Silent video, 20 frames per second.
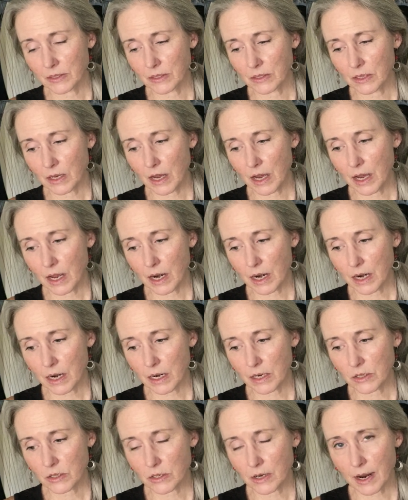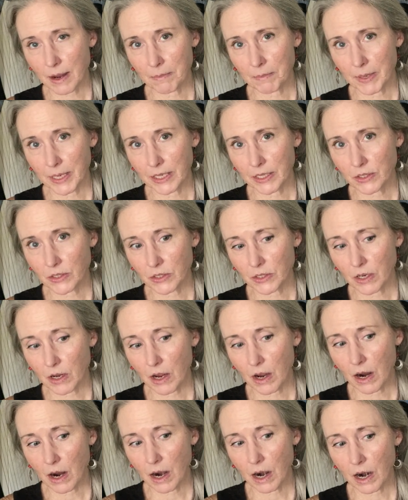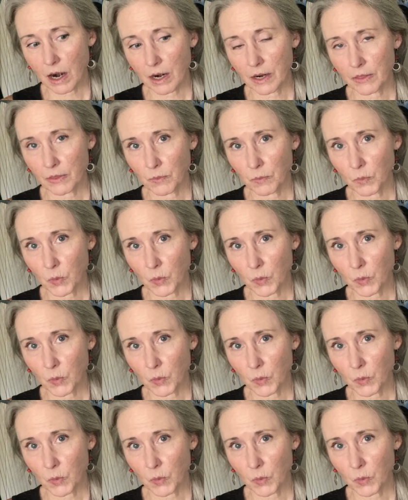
daughter dropped my guitar in the